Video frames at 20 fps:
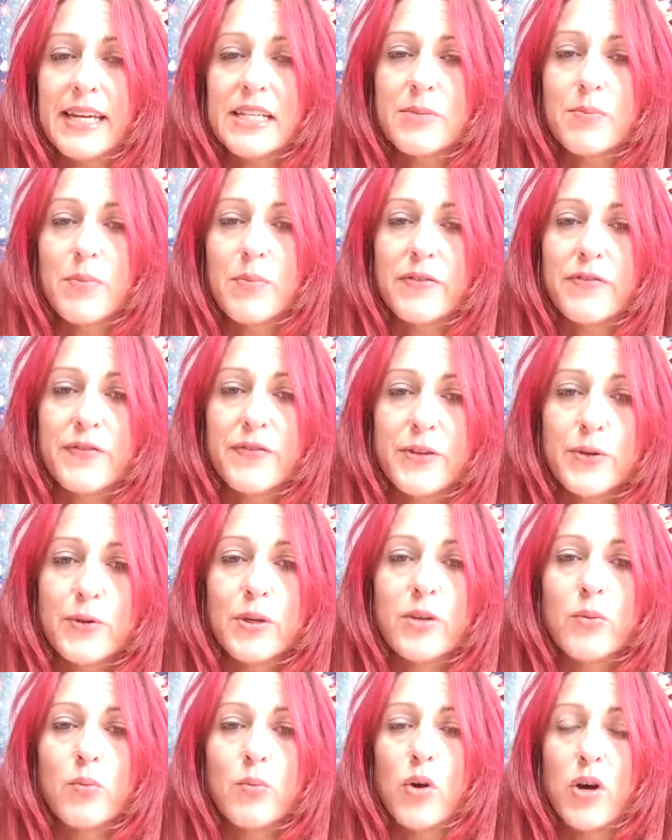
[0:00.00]
is my
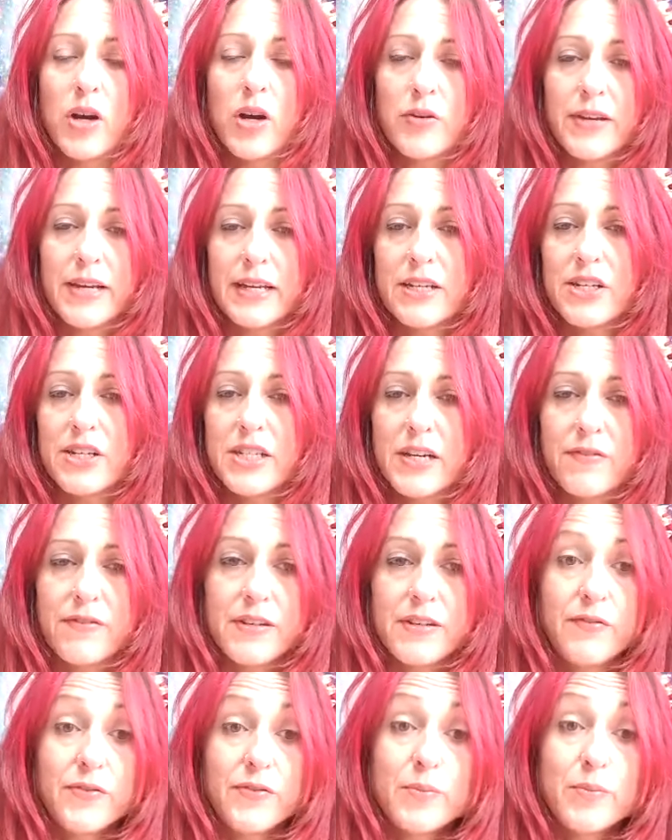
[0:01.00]
fuel and wiring has
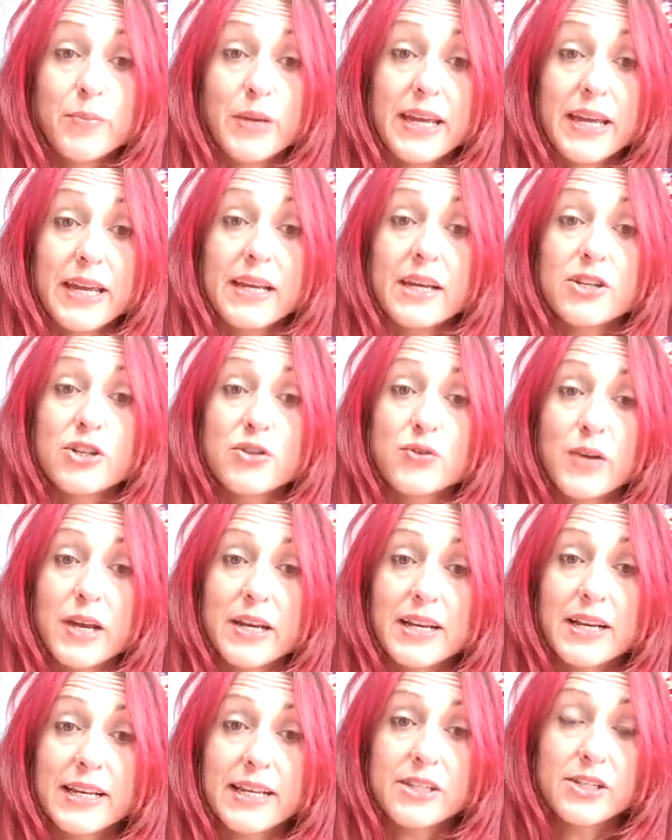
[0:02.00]
shifted from being
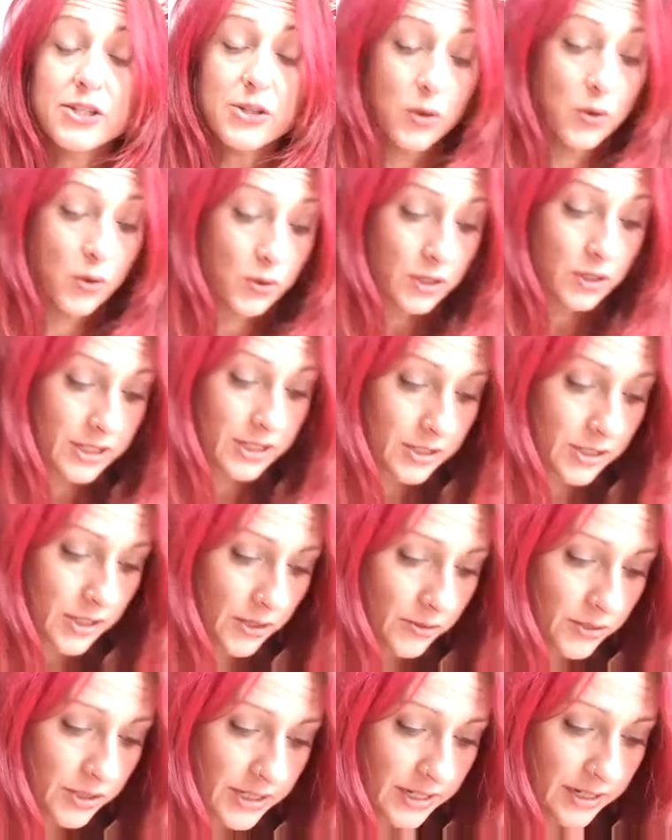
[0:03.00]
adrenaline to
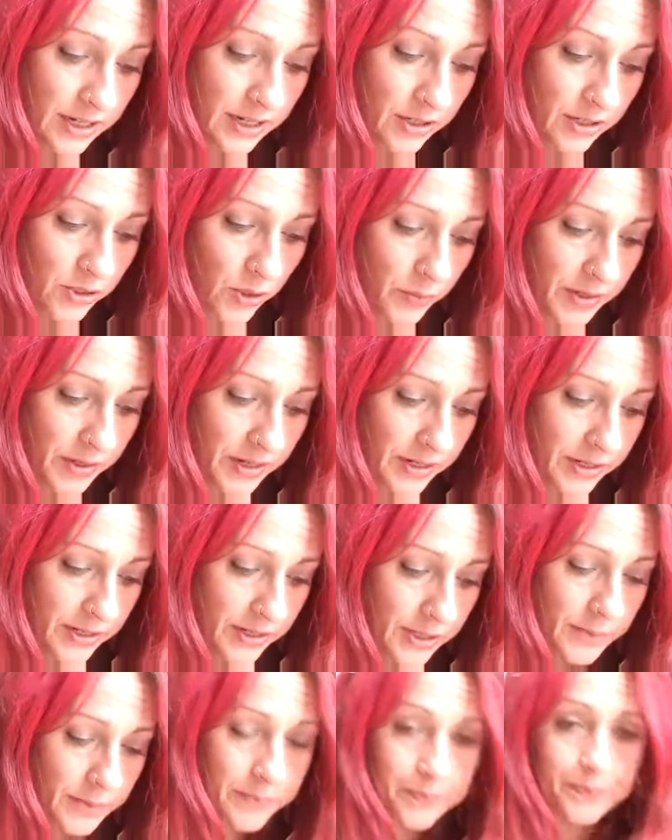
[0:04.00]
oxytocin
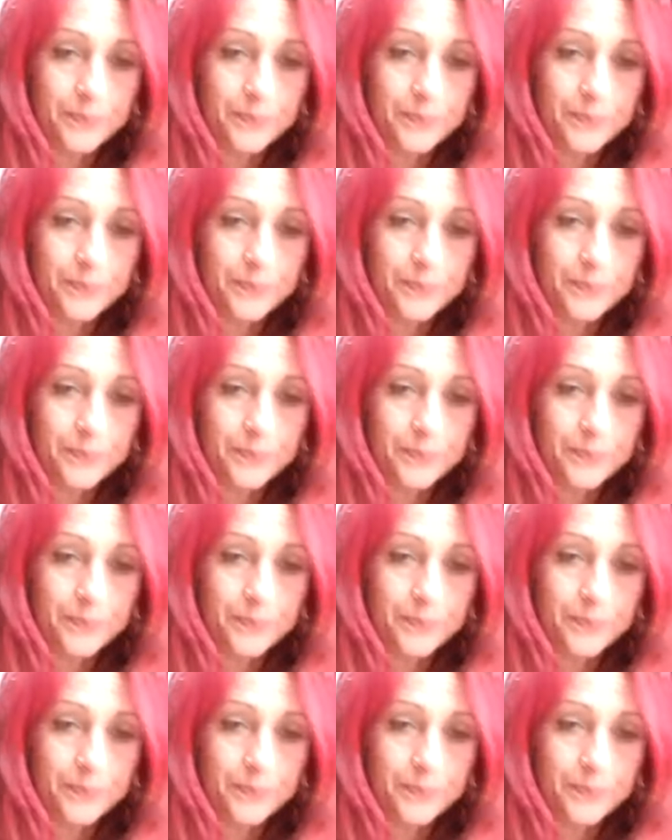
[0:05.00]
dominant.